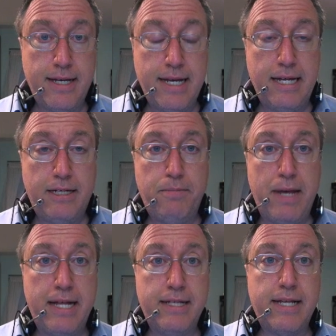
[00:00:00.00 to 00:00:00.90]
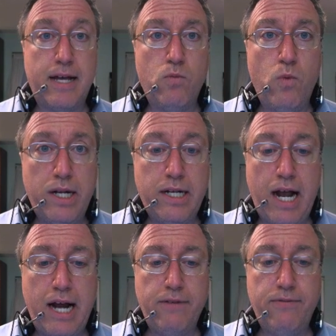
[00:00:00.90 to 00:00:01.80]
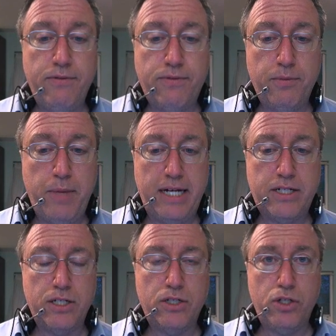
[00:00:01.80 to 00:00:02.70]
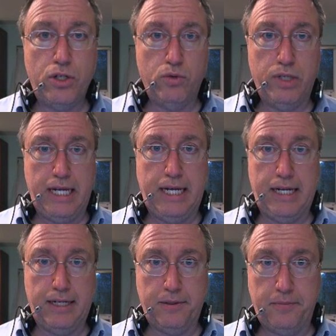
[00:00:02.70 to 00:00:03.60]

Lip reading: It depends on what kind of information do you need.